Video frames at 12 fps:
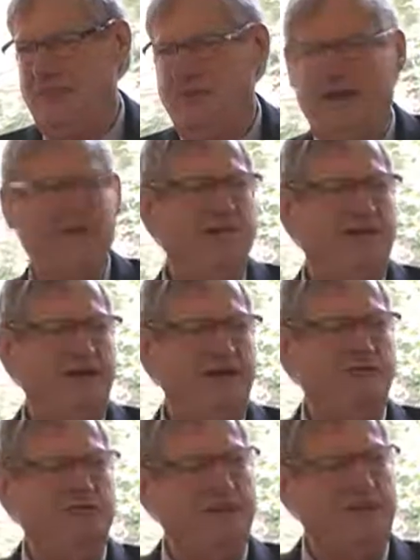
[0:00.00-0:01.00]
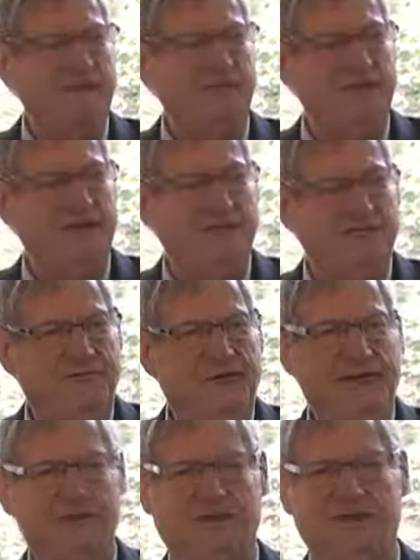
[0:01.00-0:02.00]
But anybody who's been in a
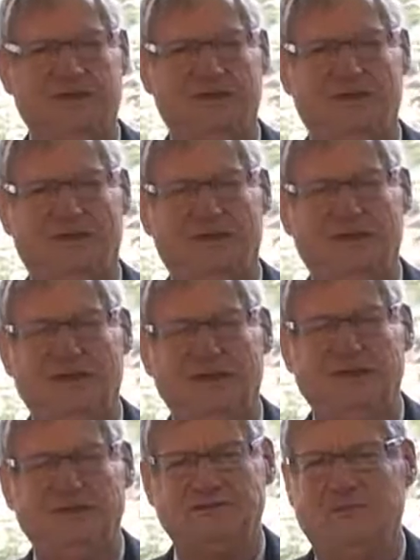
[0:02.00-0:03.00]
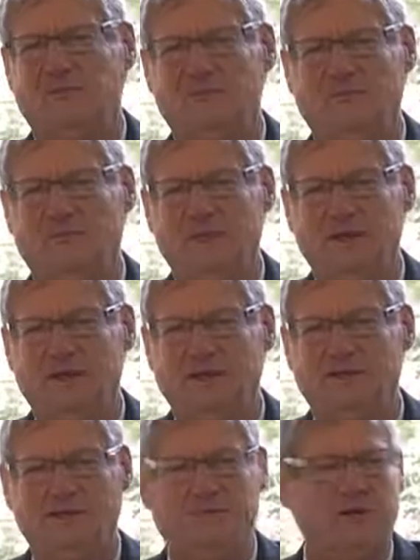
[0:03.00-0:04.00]
family where some
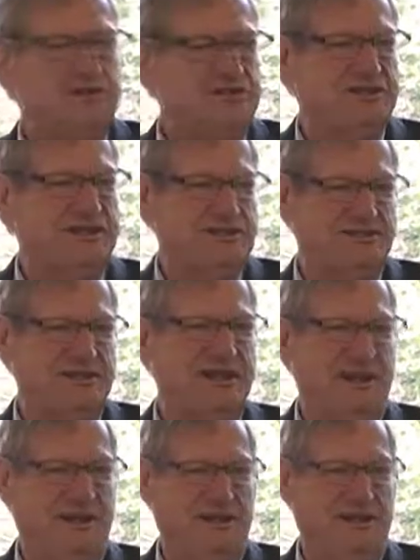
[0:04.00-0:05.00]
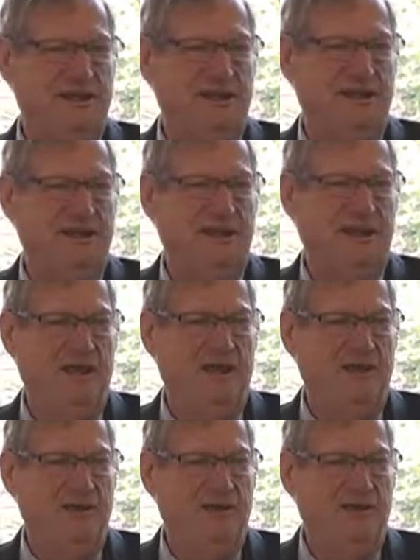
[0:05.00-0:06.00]
beloved person has died,
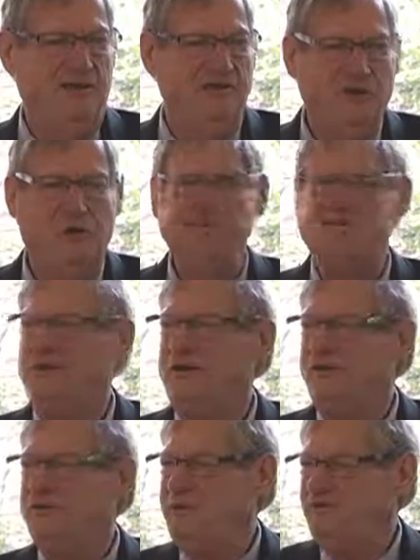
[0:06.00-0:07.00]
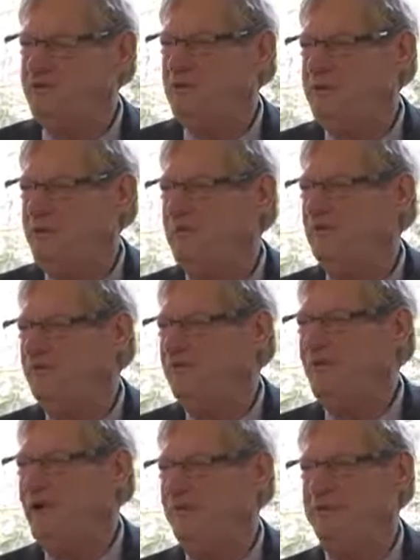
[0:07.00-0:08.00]
you've noticed how different people in the
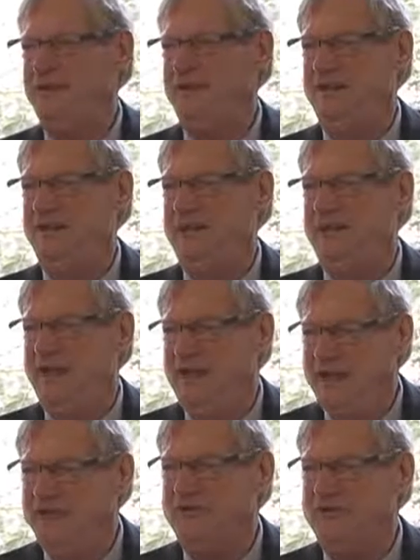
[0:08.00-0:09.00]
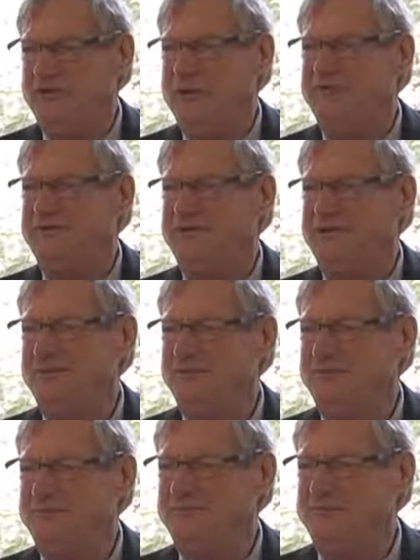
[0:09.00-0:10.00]
family handle that
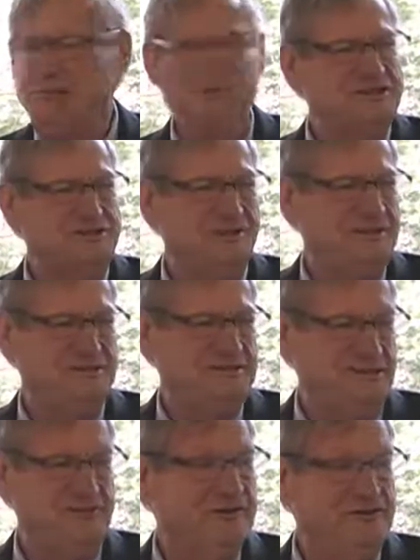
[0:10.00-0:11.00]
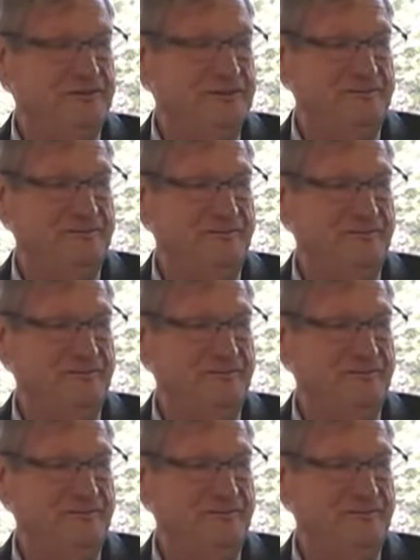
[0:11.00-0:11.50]
process differently.